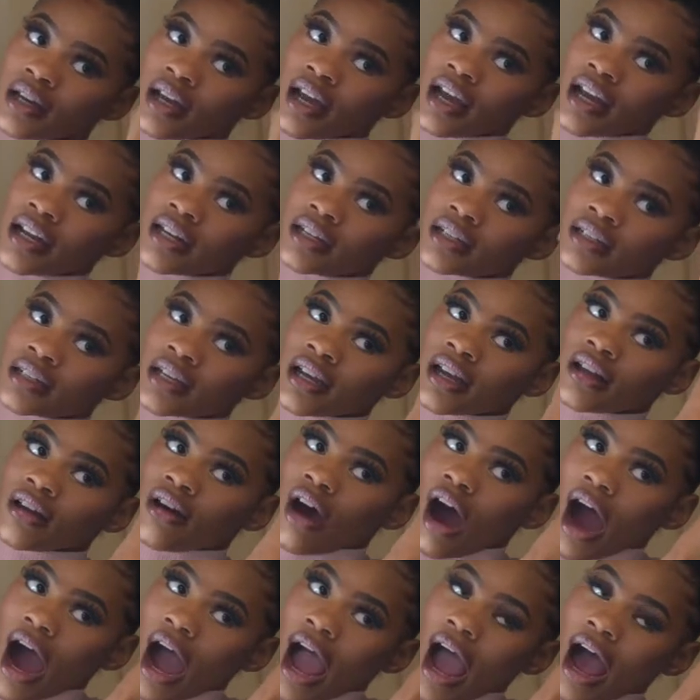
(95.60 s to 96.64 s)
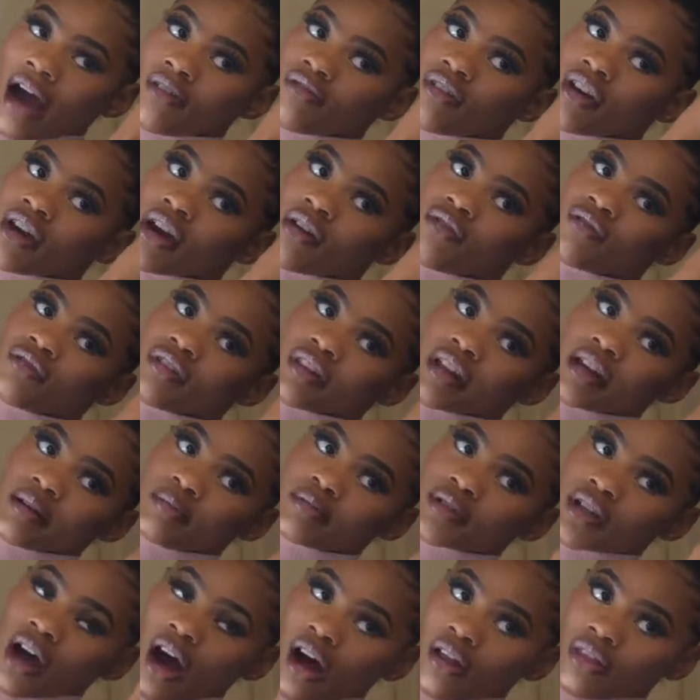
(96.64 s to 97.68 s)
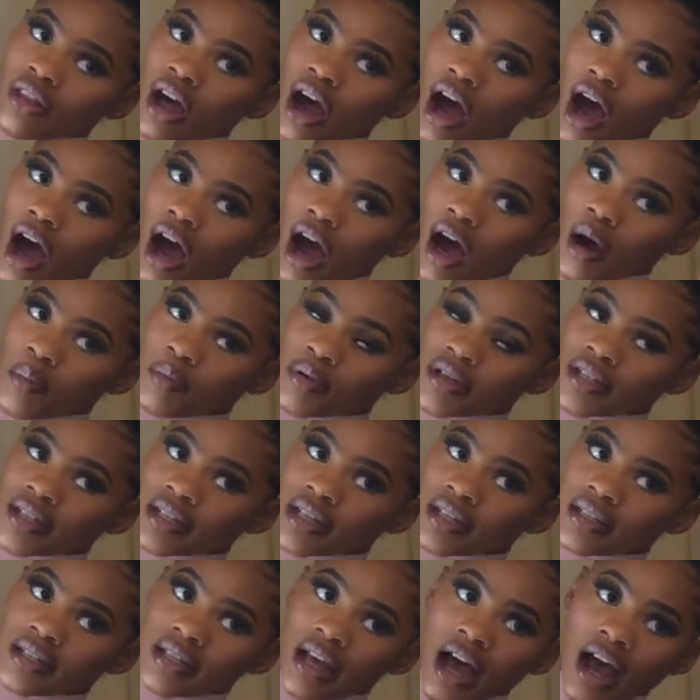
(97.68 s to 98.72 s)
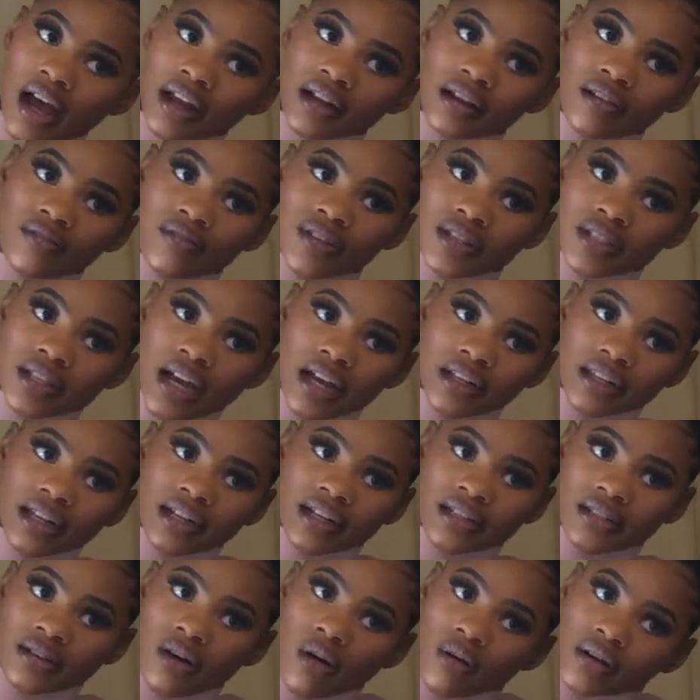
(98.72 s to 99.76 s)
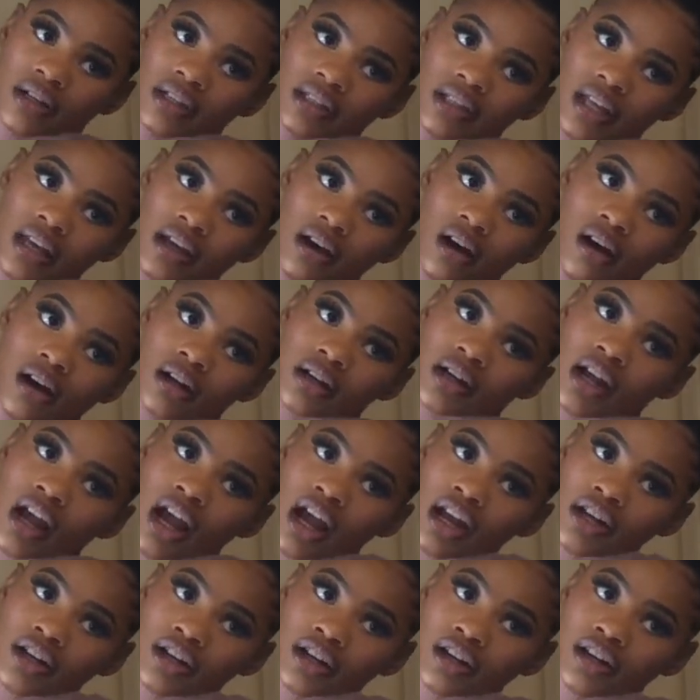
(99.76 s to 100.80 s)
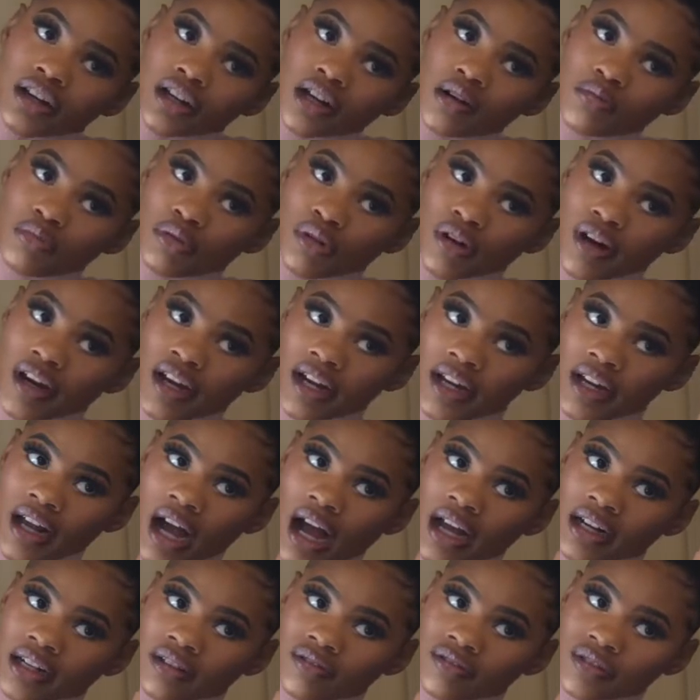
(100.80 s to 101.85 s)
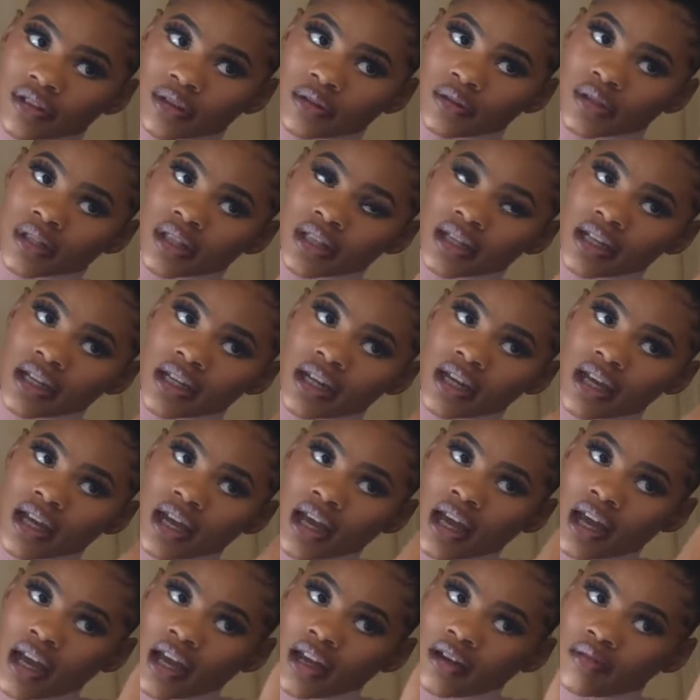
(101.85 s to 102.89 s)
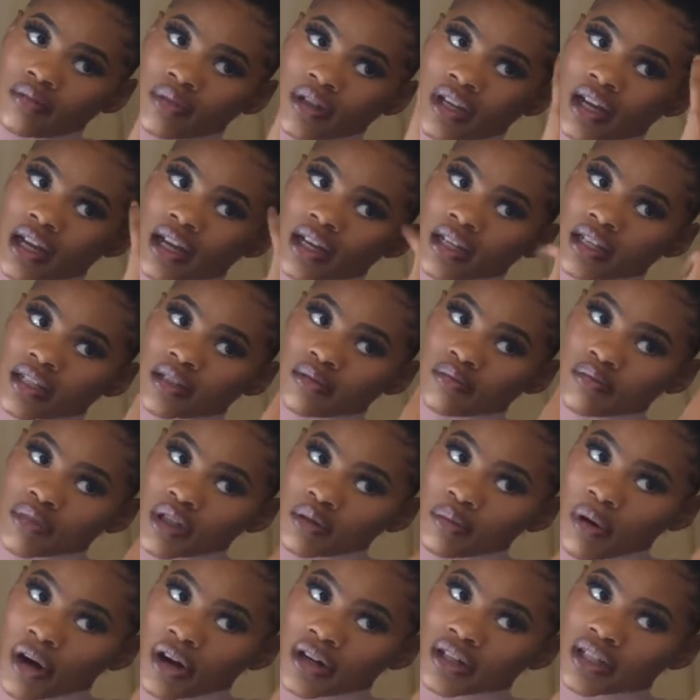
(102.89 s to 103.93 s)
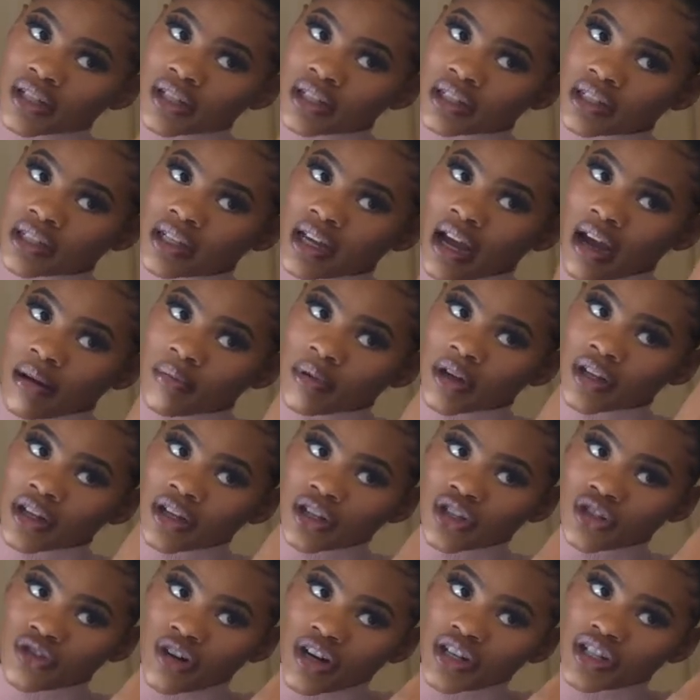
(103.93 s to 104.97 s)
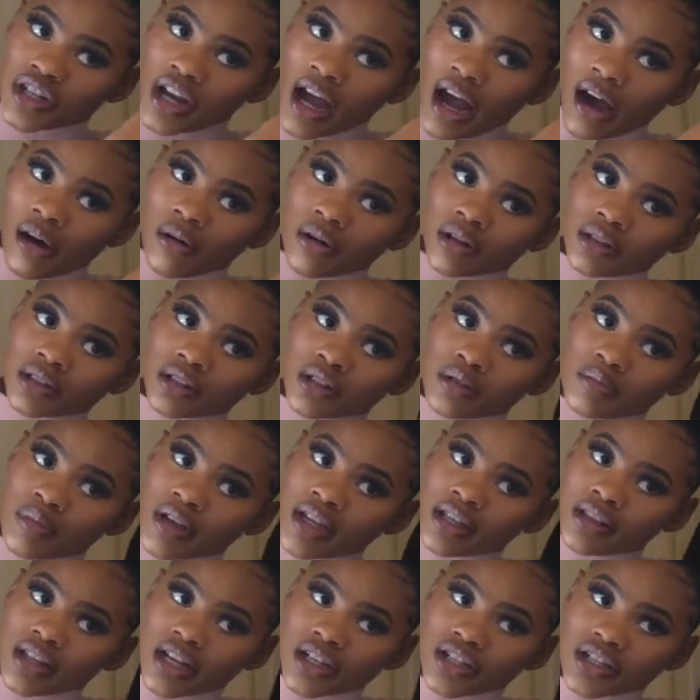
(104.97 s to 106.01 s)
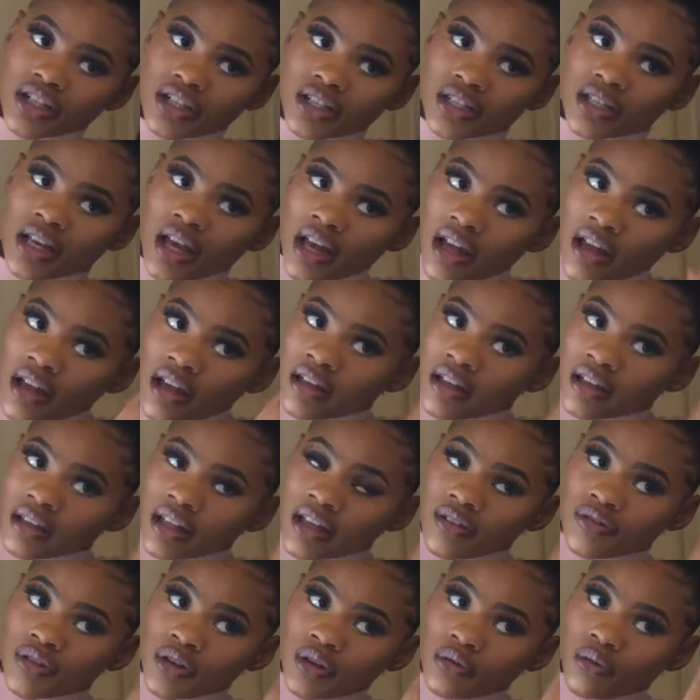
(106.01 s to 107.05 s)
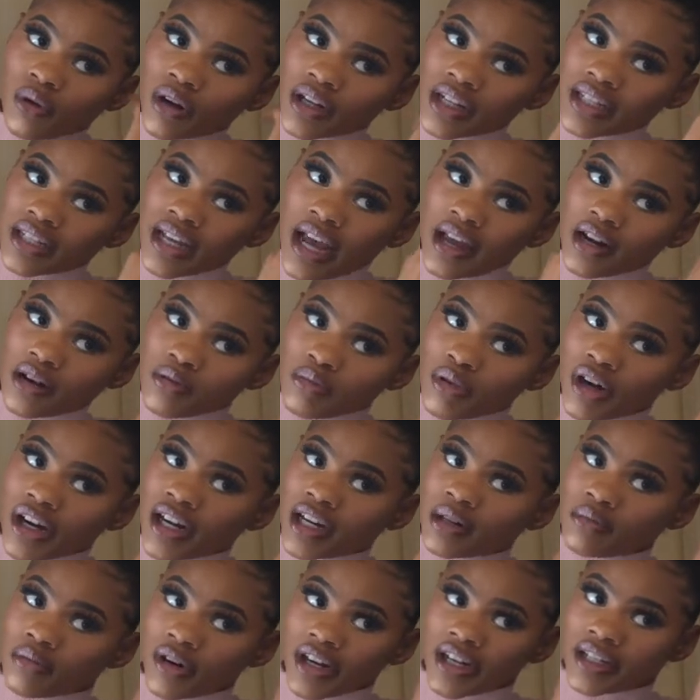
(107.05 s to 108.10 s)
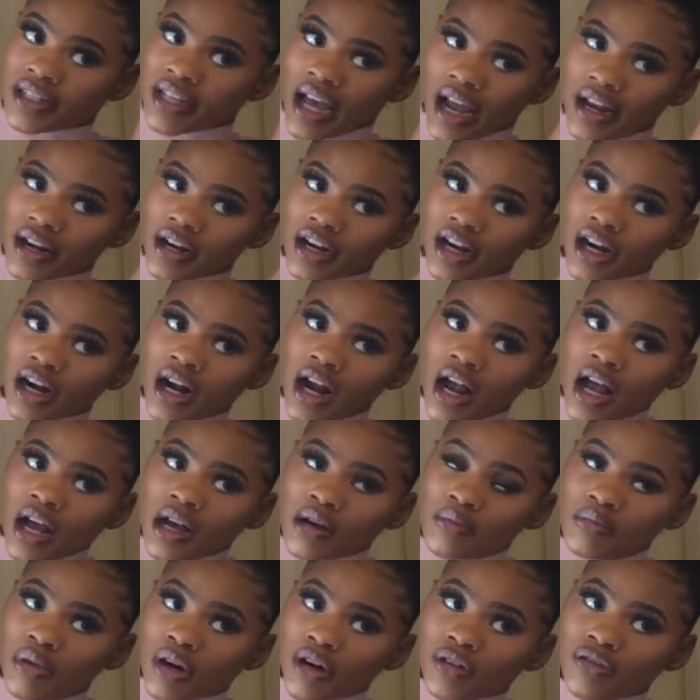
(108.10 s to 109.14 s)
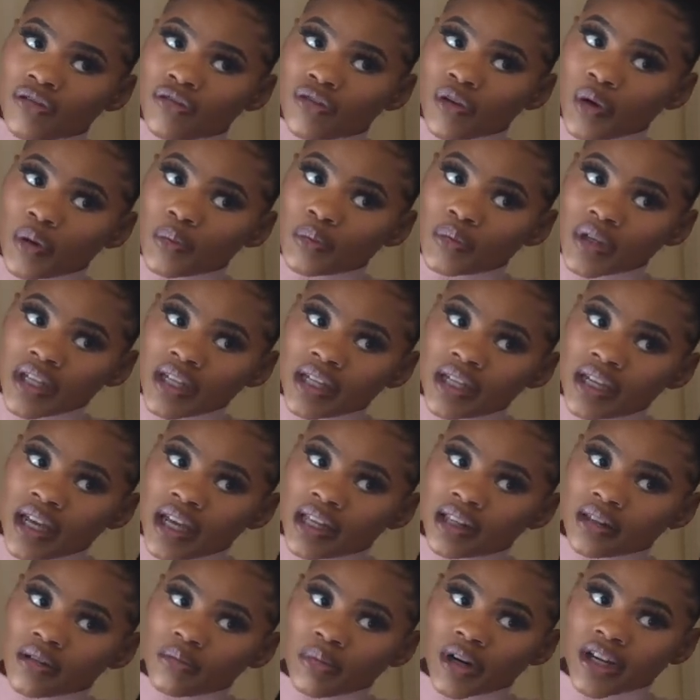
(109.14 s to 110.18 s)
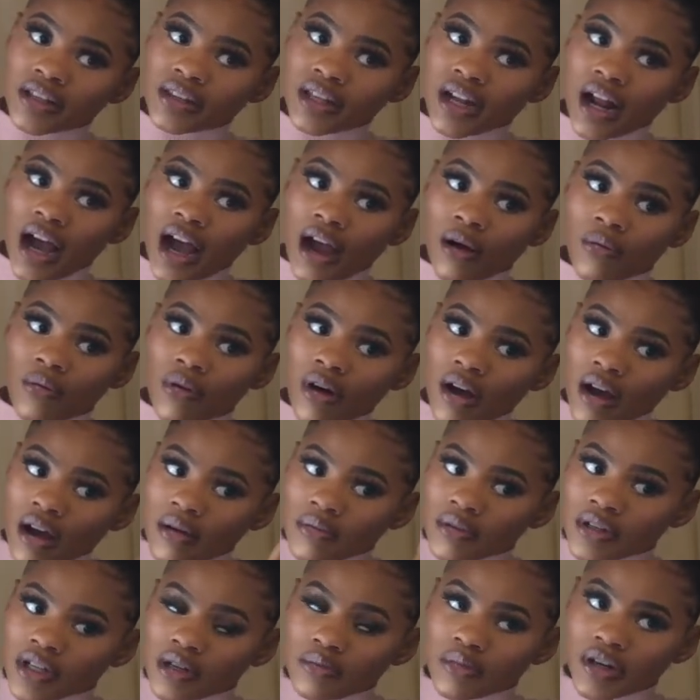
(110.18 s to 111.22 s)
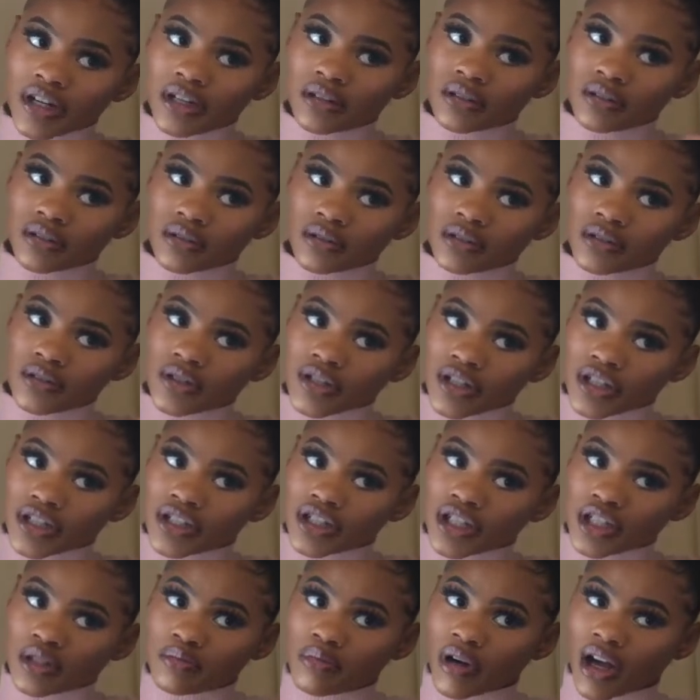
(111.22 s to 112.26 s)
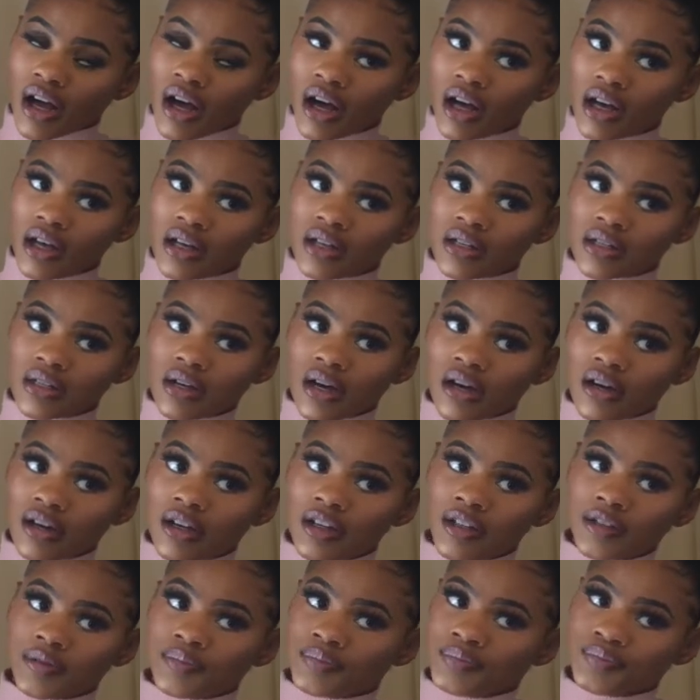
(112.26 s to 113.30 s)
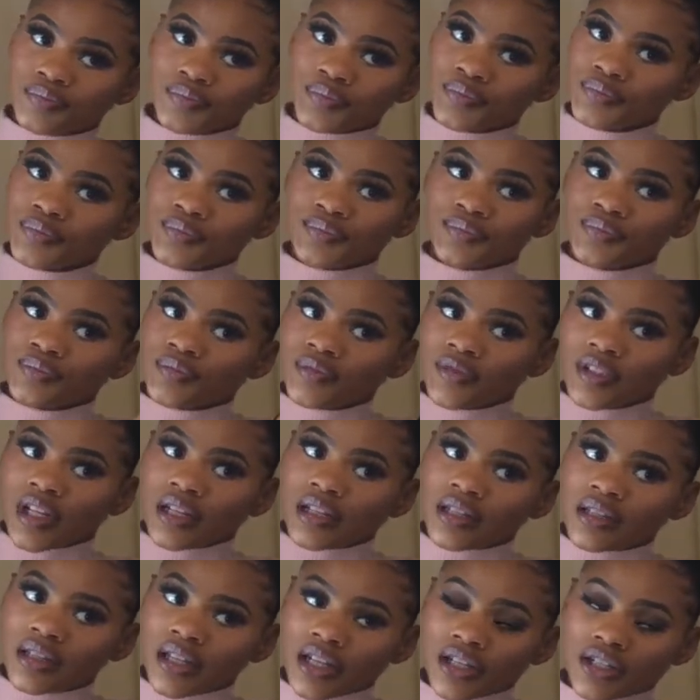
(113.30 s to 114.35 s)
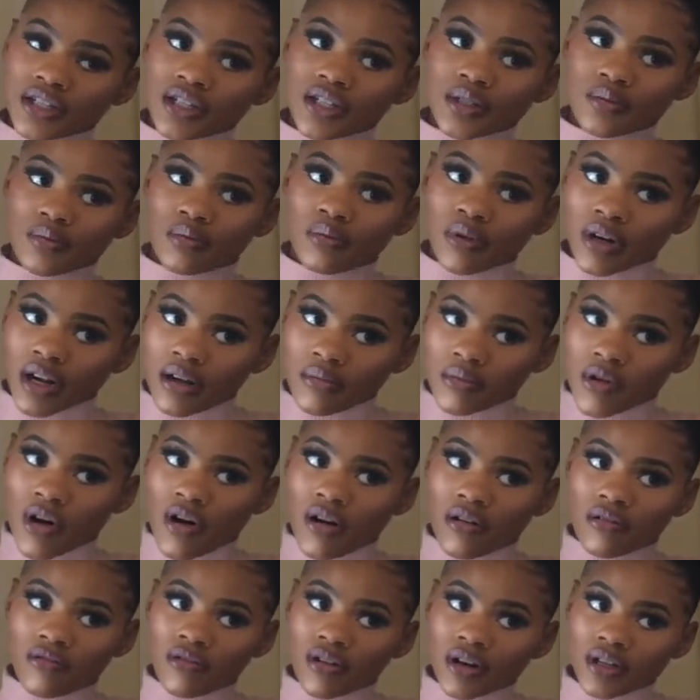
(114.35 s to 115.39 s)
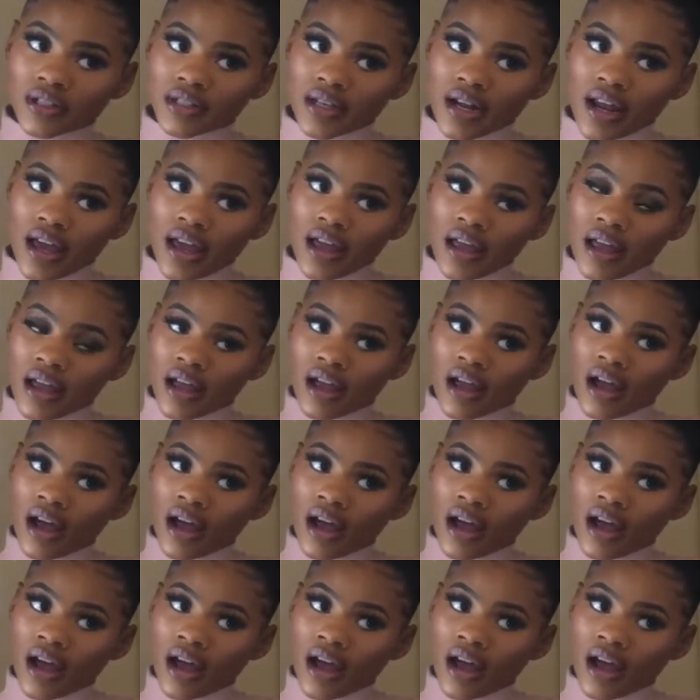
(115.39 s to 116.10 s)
And I have it flipped on the opposite side of the side that it's going to lay on. You're gonna braid kind of loosely because me personally, I'm gonna stretch it out a little bit. That's just, if you want a tighter braid, braid tighter. But for me and the braid that I want, I'm gonna braid a little looser just because that's just what I'm going for today.